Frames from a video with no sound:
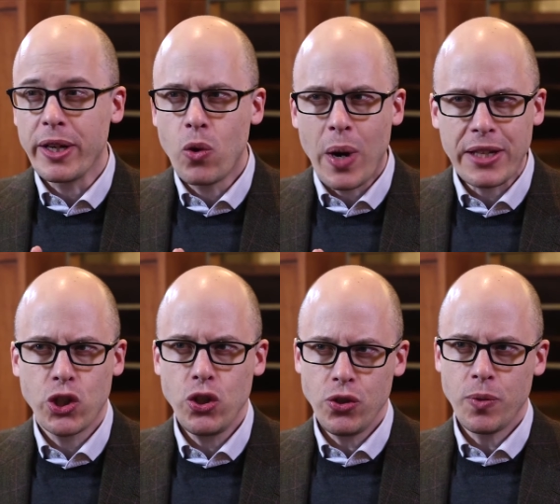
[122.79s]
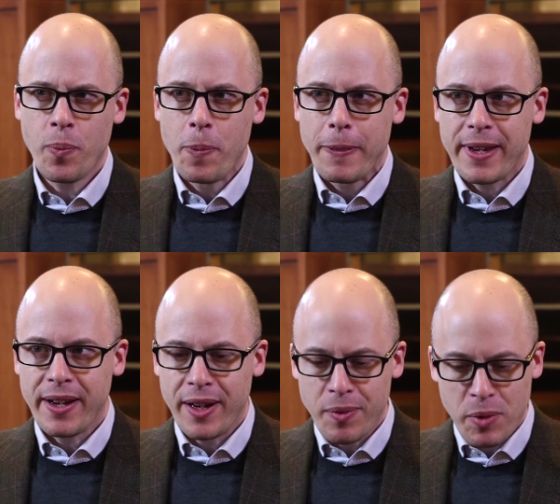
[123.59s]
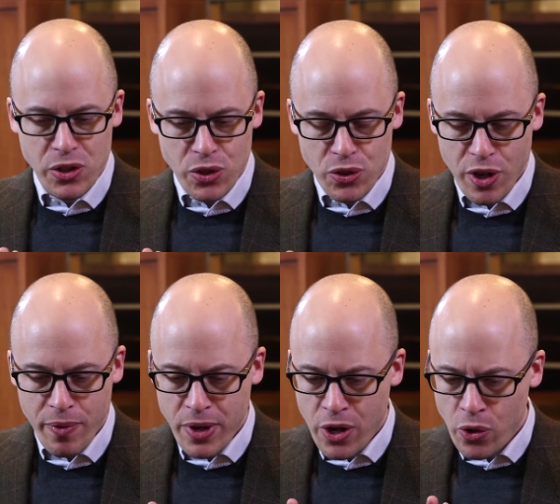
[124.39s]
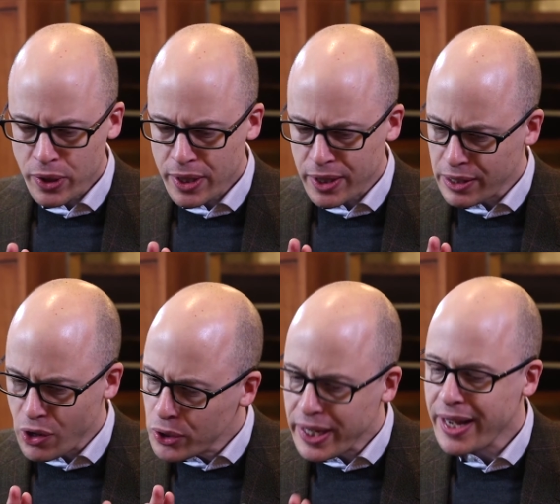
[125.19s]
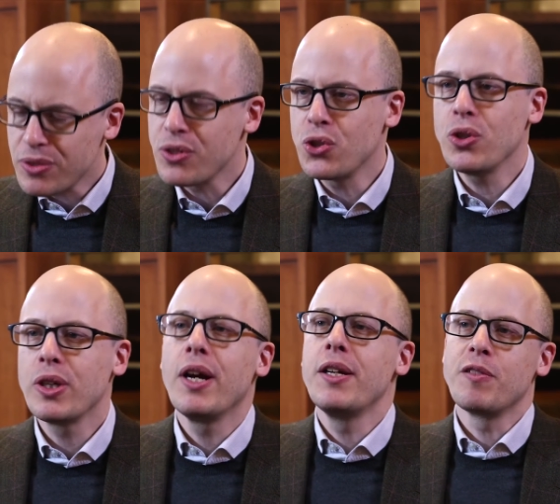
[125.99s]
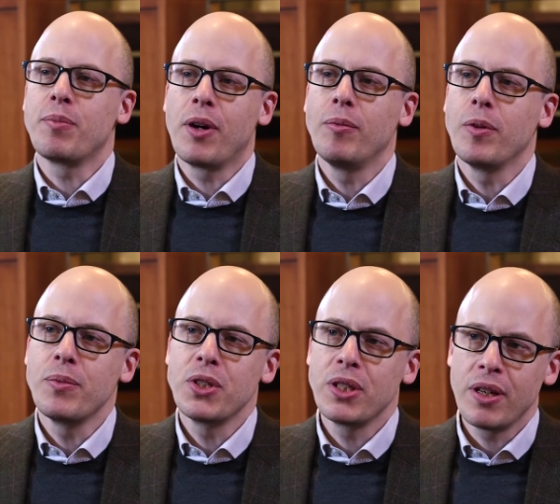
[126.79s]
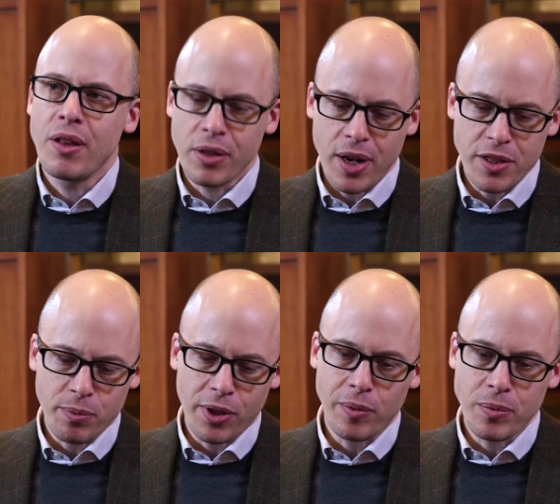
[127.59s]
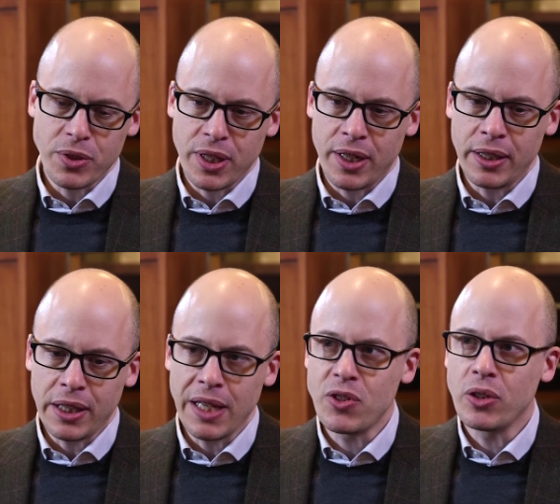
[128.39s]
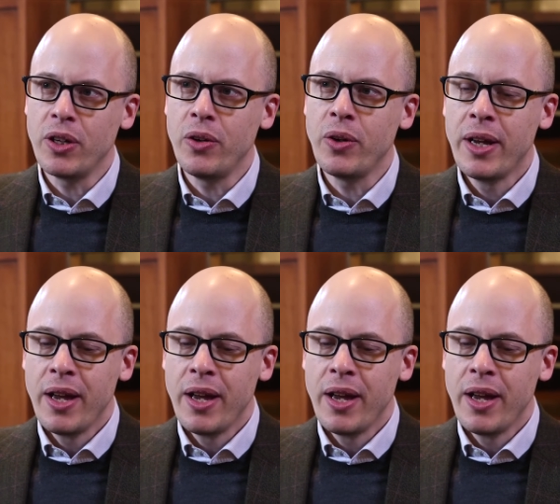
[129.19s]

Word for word: right questions, uh, because in some, it only, it'll only answer certain kinds of problems, other kinds of problems uh, it leaves alone.